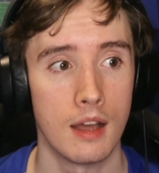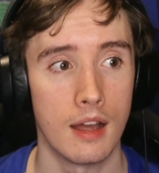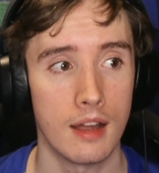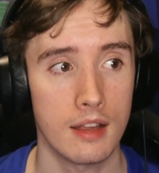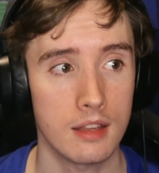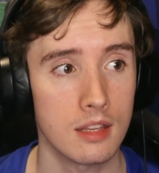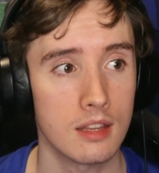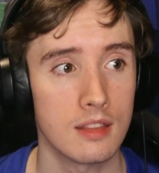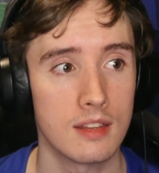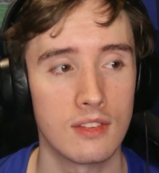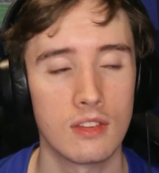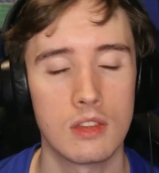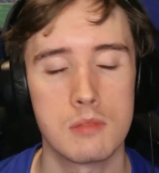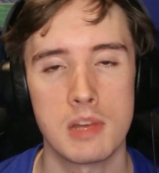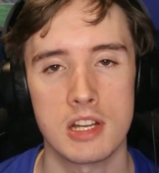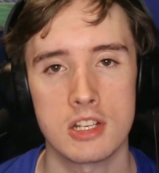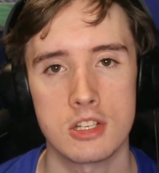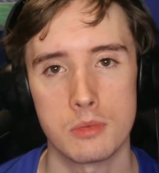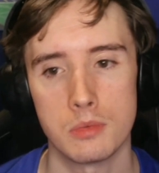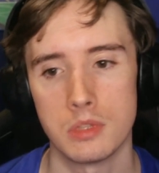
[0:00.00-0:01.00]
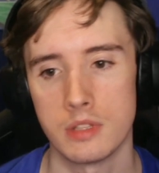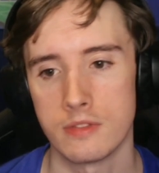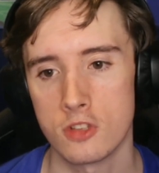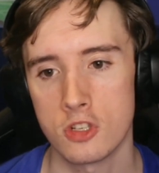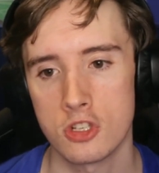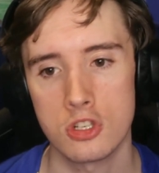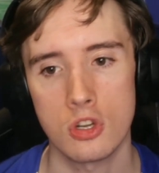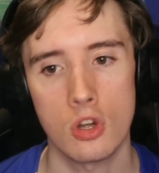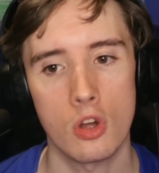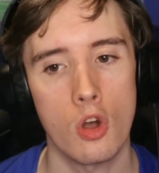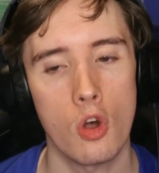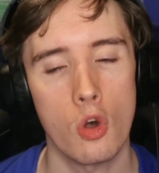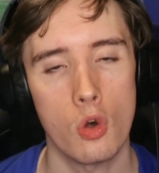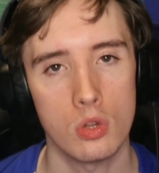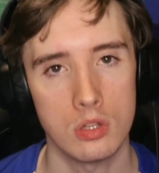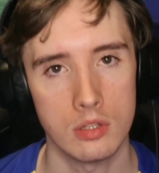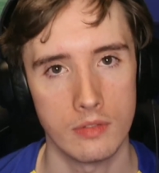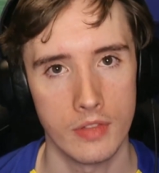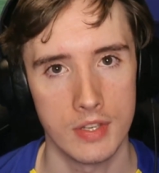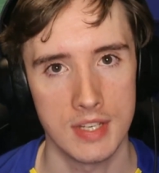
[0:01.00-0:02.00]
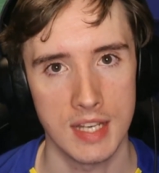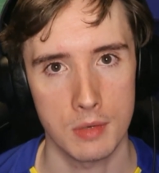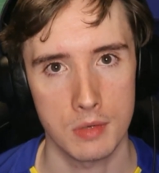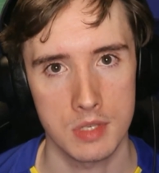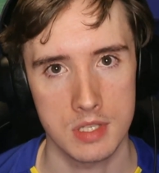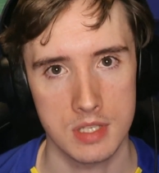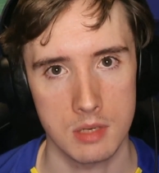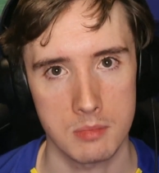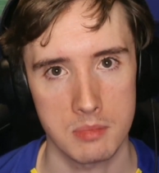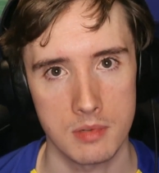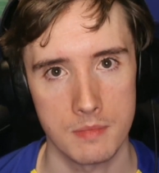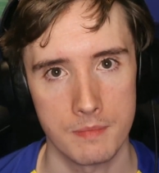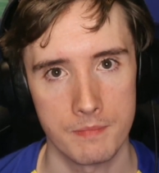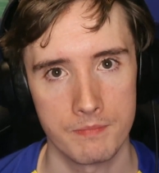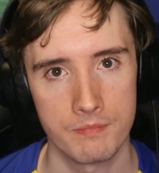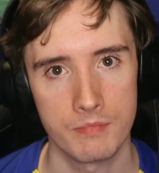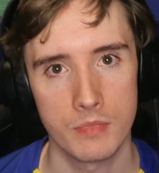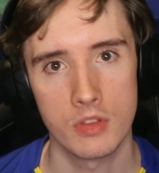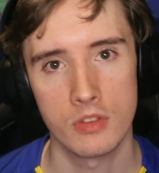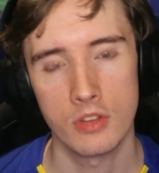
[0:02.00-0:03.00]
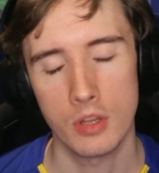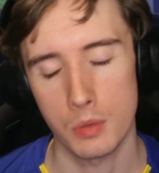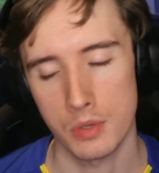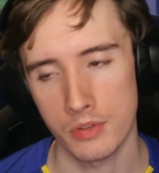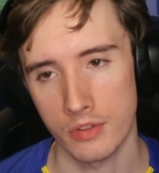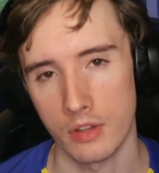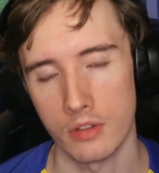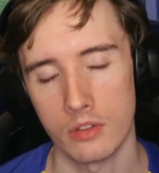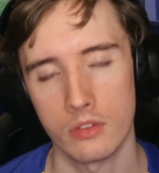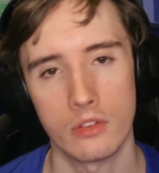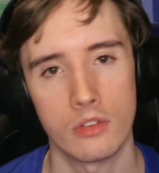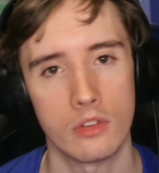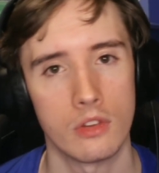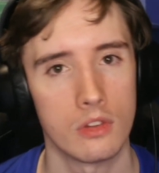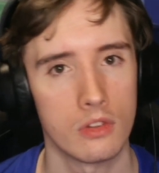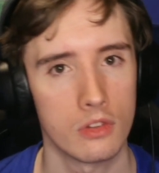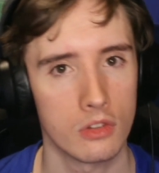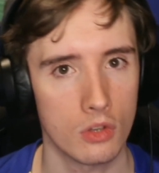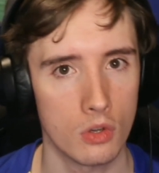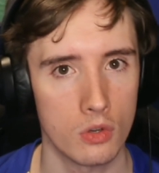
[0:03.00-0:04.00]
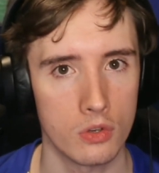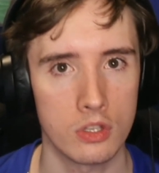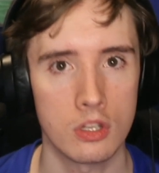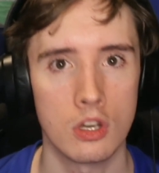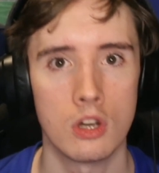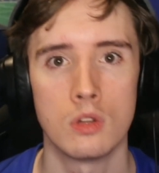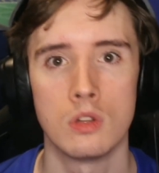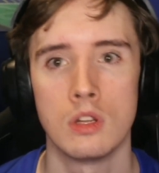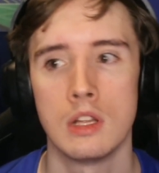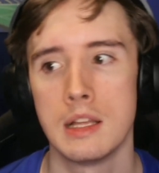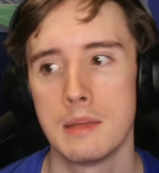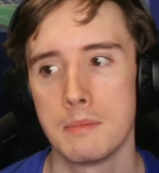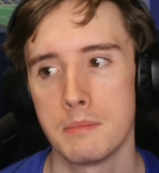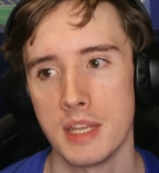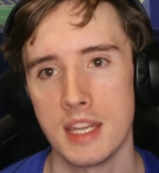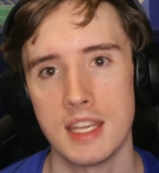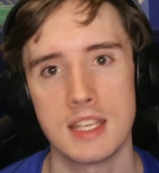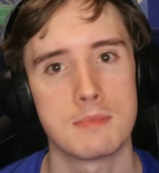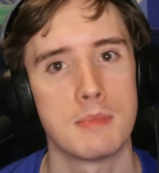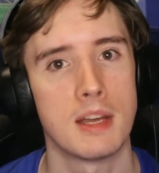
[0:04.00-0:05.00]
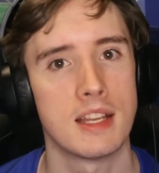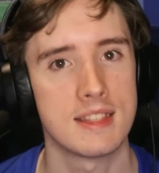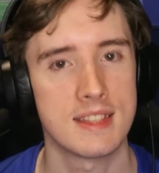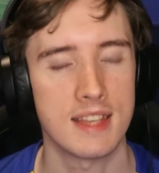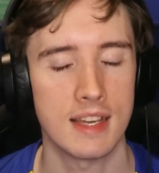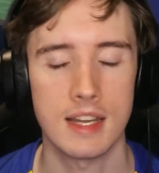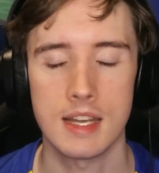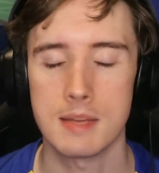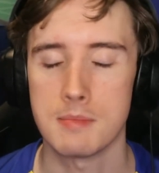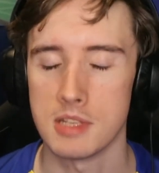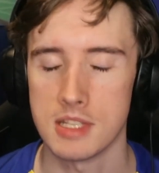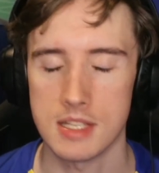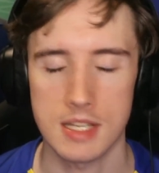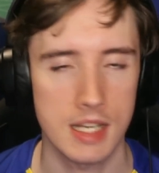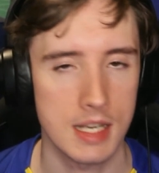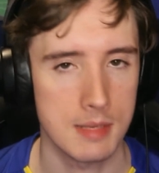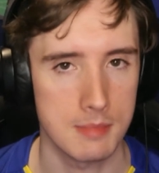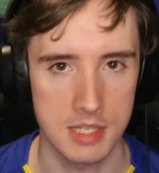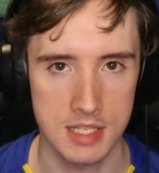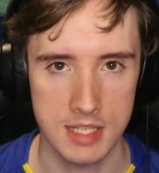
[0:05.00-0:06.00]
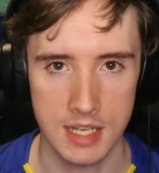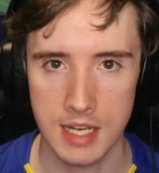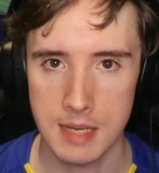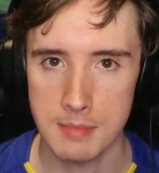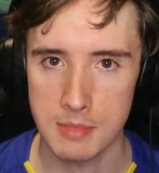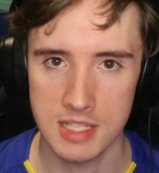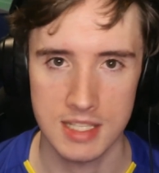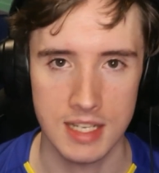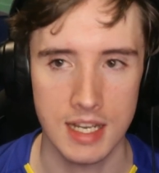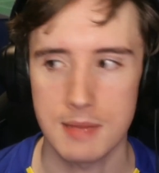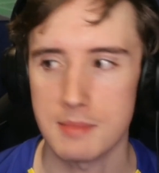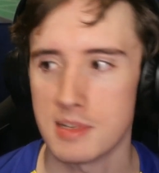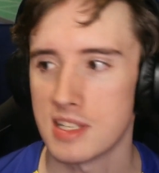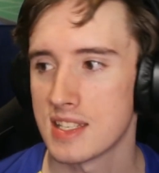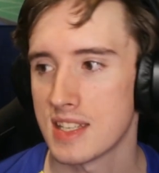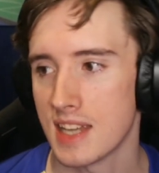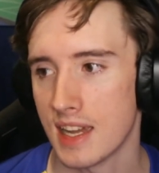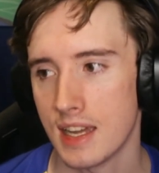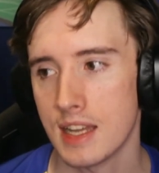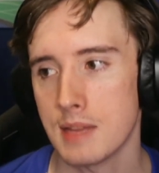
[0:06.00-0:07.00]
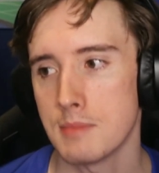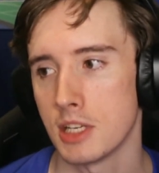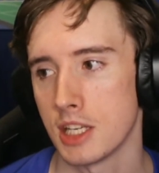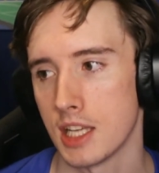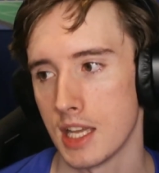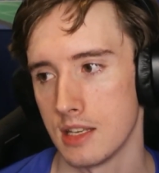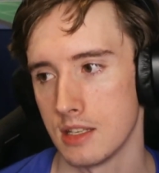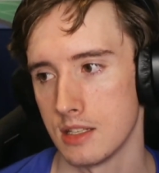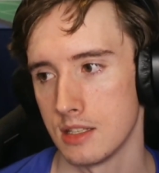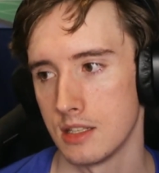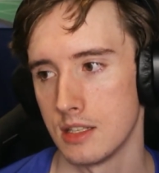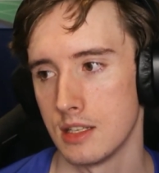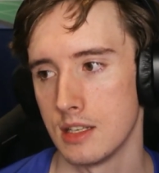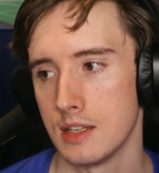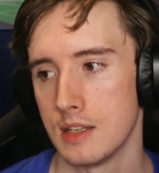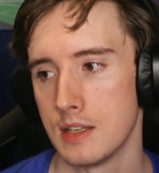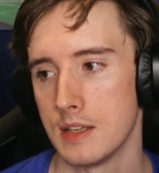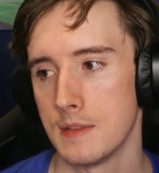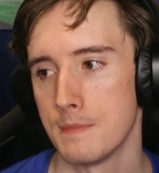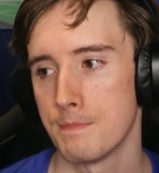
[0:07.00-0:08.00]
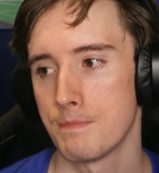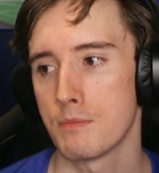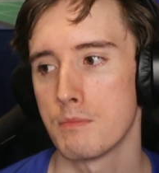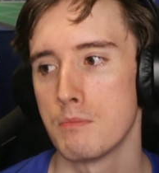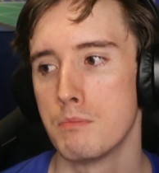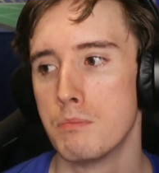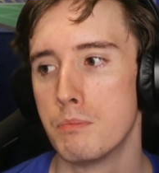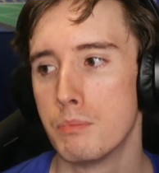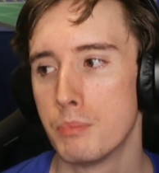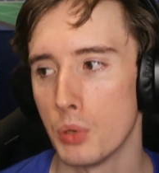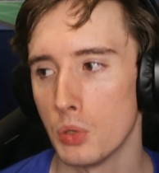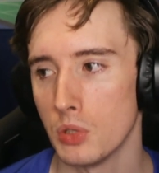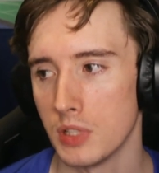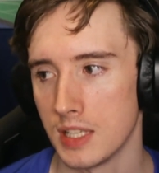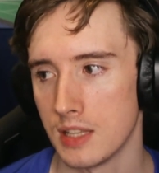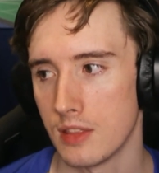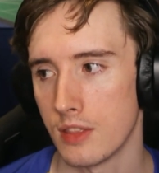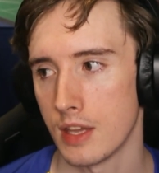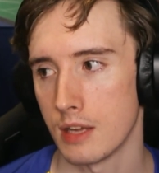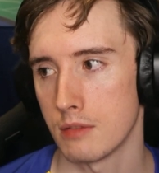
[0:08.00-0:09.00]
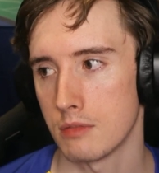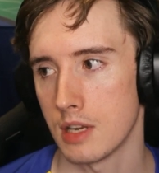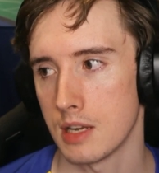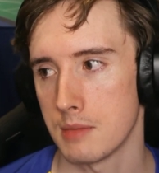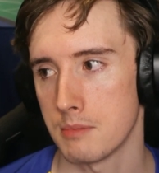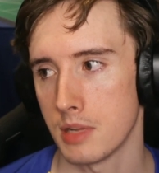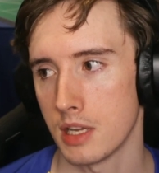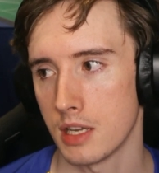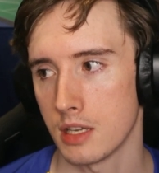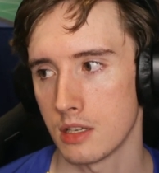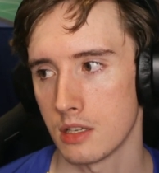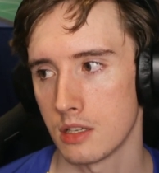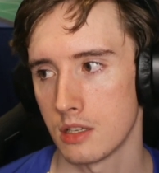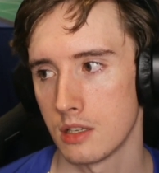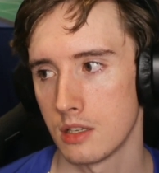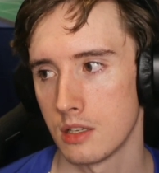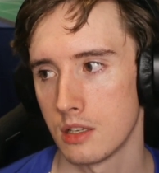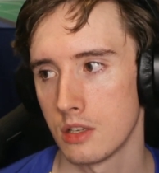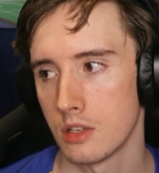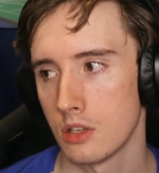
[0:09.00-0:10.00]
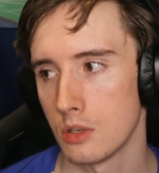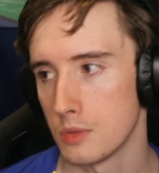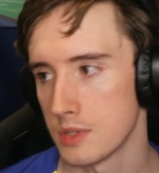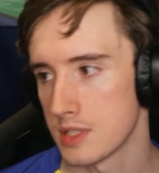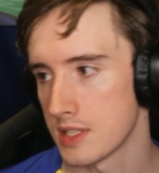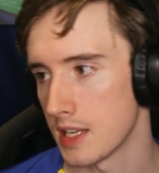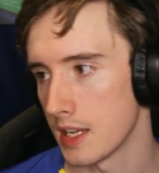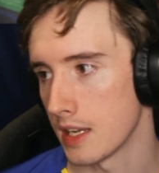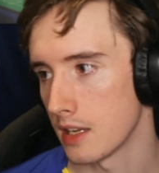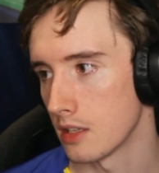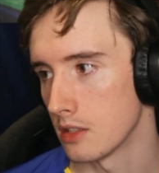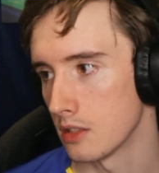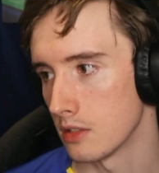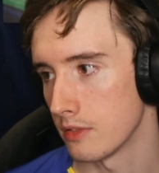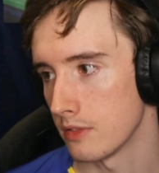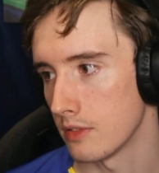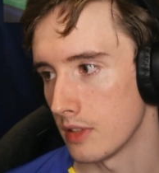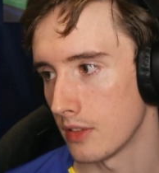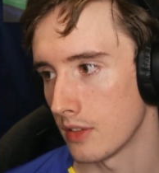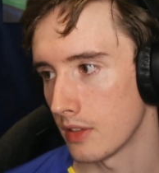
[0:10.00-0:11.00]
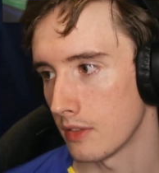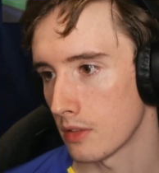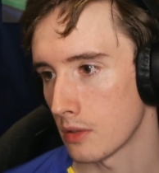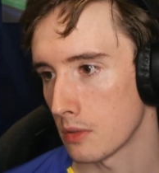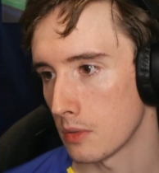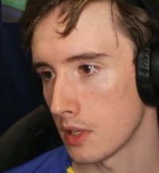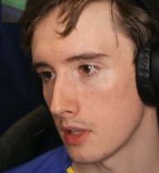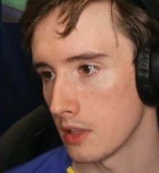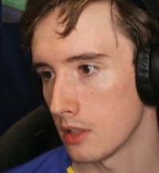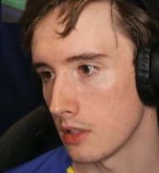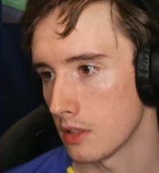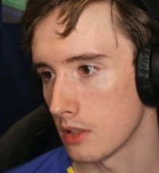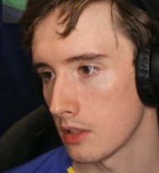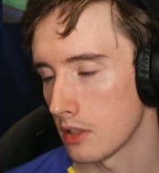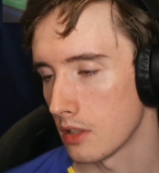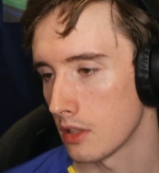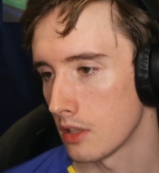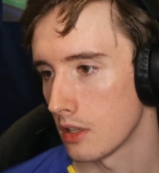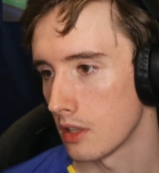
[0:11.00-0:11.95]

I think this is the match that will have shut all of the doubters up. 2 assists, scored a goal, beat his man time and time and time and time and time again. Bullied their right back, who was taken off. Let's have a quick look.